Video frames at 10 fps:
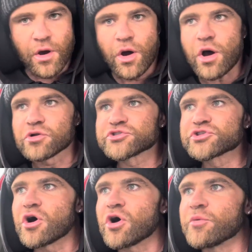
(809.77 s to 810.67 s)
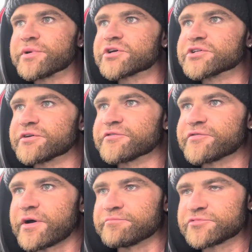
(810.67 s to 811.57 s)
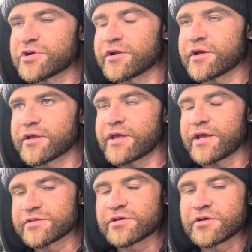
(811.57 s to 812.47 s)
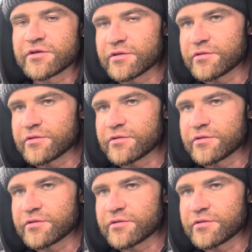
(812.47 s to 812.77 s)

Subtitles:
Also, because I'm trying to get into